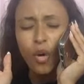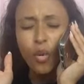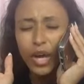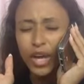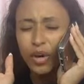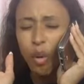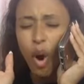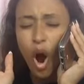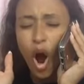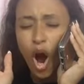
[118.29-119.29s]
We
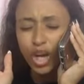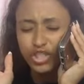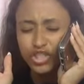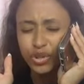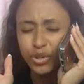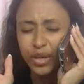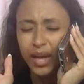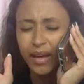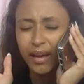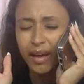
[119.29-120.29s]
want you,
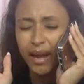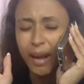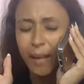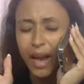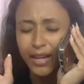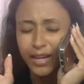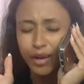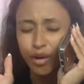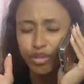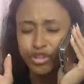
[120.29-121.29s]

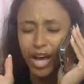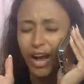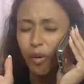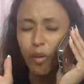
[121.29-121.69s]
Yedadamandiosha.